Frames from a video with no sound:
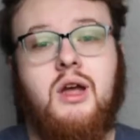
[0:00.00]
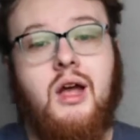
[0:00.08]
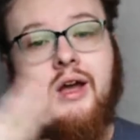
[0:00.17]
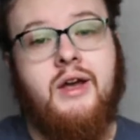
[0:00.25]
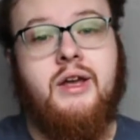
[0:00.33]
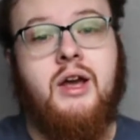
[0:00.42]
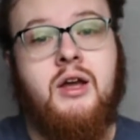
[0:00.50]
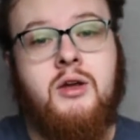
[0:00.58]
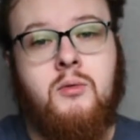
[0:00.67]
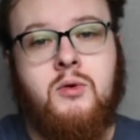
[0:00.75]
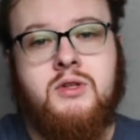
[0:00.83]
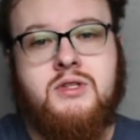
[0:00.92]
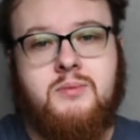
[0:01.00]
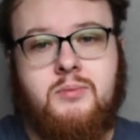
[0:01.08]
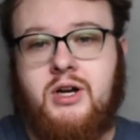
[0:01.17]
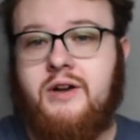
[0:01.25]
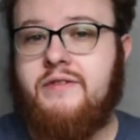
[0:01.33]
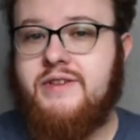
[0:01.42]
Hi, I want to
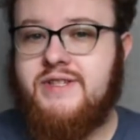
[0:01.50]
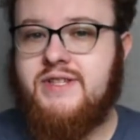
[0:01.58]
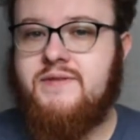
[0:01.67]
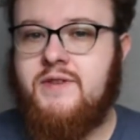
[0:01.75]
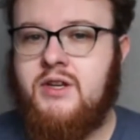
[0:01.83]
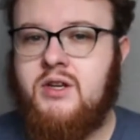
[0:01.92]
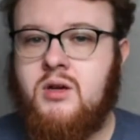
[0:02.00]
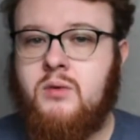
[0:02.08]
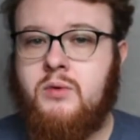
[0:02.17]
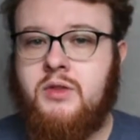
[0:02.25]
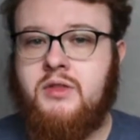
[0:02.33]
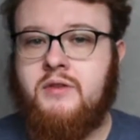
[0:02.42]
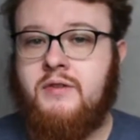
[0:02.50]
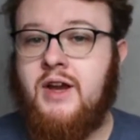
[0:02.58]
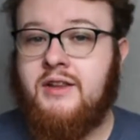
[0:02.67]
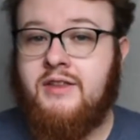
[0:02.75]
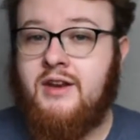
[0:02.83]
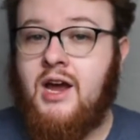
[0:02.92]
preface this video with the
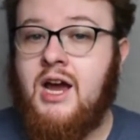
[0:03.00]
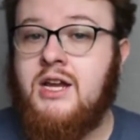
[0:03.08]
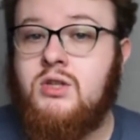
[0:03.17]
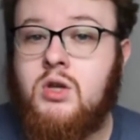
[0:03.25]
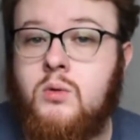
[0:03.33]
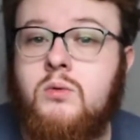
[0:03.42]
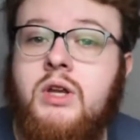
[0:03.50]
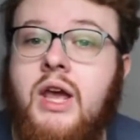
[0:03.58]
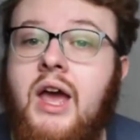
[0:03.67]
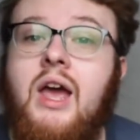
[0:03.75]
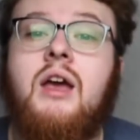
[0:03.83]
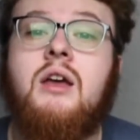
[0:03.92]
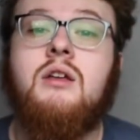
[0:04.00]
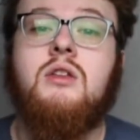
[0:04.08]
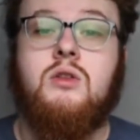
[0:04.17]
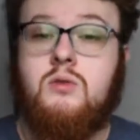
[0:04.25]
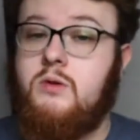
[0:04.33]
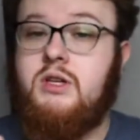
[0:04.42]
fact that I don't care.
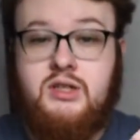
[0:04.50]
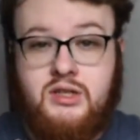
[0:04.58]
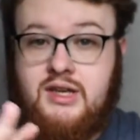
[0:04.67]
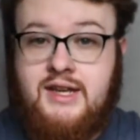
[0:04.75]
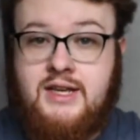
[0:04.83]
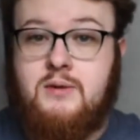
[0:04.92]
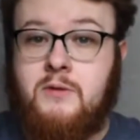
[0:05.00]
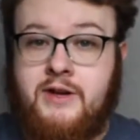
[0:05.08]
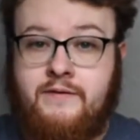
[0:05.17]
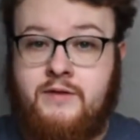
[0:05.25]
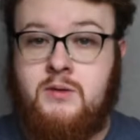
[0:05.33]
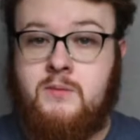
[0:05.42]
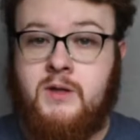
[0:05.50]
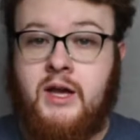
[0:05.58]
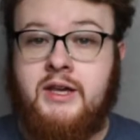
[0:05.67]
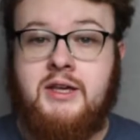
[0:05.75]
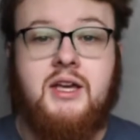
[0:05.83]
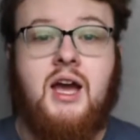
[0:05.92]
You can eat whatever you
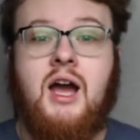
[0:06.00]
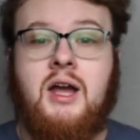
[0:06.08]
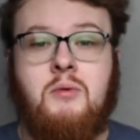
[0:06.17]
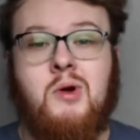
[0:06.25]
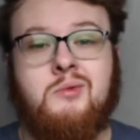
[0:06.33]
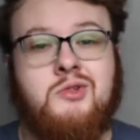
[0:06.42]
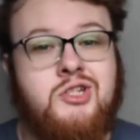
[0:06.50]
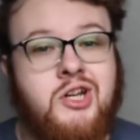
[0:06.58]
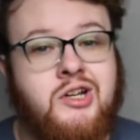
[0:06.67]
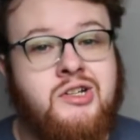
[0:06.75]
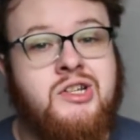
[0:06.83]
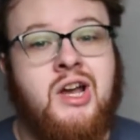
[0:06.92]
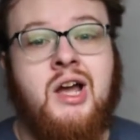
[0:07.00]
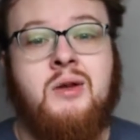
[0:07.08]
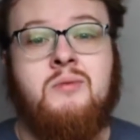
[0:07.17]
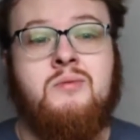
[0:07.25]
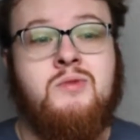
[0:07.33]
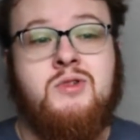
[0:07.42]
like, I won't judge, I
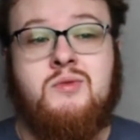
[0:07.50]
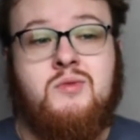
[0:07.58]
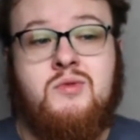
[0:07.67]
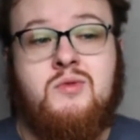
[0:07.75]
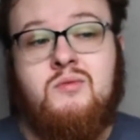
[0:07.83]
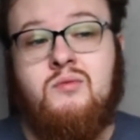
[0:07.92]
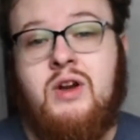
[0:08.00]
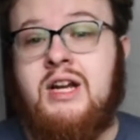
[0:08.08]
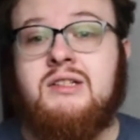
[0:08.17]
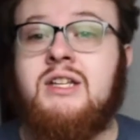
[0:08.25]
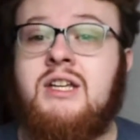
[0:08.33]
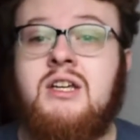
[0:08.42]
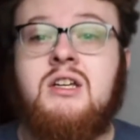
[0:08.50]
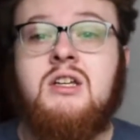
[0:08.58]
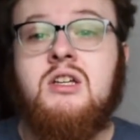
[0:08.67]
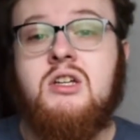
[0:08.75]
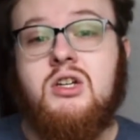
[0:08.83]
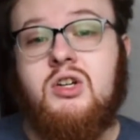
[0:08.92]
really
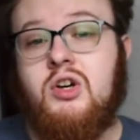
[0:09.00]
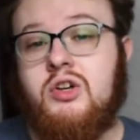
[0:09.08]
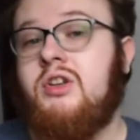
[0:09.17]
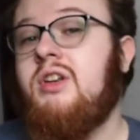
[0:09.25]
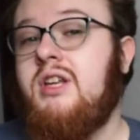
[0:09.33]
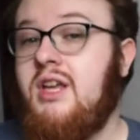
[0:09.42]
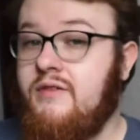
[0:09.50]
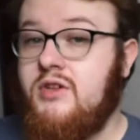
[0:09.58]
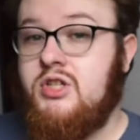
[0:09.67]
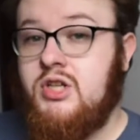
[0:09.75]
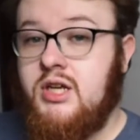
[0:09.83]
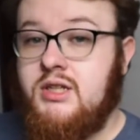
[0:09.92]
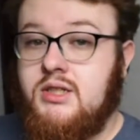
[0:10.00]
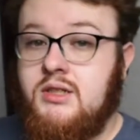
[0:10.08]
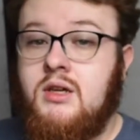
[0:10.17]
couldn't give a shit.